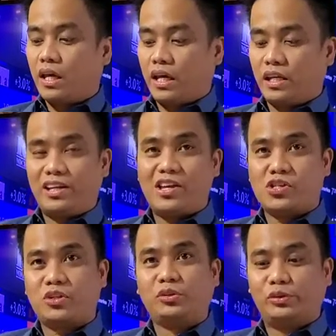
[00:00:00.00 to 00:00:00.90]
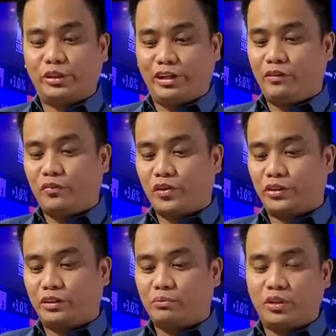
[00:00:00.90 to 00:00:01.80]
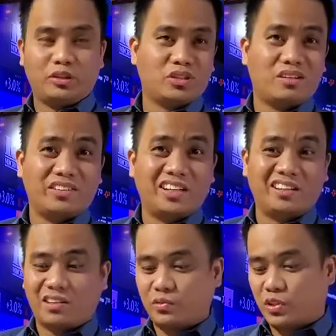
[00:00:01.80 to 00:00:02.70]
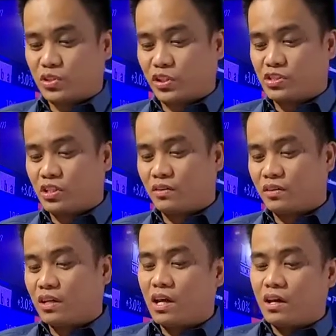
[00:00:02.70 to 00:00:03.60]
In addition to your effort in monitoring and researching